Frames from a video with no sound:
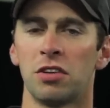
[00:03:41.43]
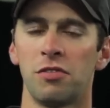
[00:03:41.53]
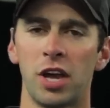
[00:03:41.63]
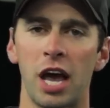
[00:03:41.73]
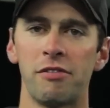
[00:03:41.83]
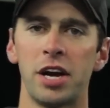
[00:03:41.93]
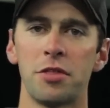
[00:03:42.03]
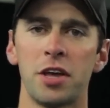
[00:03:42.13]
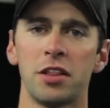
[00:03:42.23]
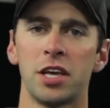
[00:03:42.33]
If you have
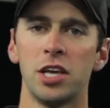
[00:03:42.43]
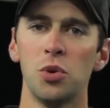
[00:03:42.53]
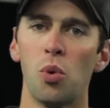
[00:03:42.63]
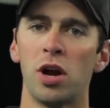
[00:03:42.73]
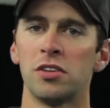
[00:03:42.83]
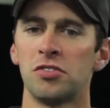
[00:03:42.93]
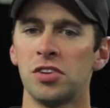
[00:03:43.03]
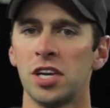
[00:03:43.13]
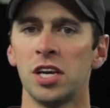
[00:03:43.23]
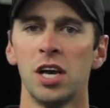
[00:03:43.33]
anything that you want to
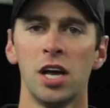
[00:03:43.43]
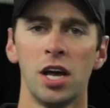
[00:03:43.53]
see,